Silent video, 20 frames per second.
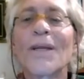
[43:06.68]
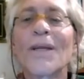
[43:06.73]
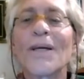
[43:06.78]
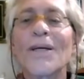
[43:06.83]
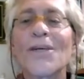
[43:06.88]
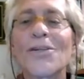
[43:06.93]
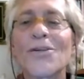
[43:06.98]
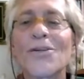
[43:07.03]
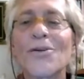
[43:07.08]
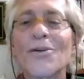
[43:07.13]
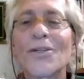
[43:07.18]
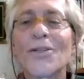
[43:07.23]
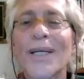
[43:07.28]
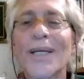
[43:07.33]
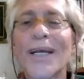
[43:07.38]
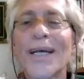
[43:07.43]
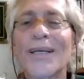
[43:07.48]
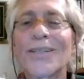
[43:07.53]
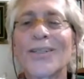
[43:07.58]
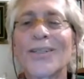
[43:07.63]

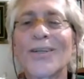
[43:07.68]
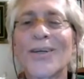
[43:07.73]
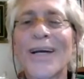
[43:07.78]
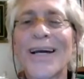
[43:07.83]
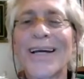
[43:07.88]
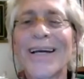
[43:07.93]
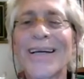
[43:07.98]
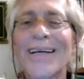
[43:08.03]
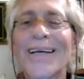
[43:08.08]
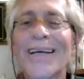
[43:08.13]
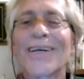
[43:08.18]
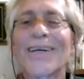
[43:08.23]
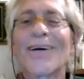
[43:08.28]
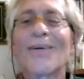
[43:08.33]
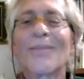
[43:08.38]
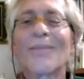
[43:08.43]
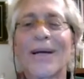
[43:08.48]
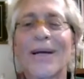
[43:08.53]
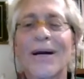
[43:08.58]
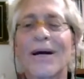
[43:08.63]
Sushien, your headache.
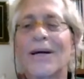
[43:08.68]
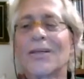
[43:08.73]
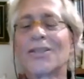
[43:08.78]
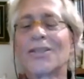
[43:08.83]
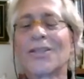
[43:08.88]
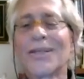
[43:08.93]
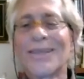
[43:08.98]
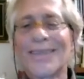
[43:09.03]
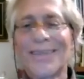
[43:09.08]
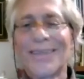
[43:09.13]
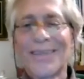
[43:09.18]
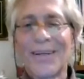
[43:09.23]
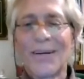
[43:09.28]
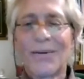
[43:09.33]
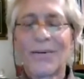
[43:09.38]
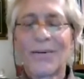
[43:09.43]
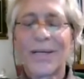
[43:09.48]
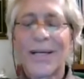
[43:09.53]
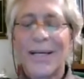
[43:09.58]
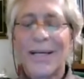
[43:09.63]
Oh my gosh.
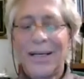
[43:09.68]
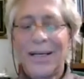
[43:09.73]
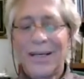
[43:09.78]
Okay.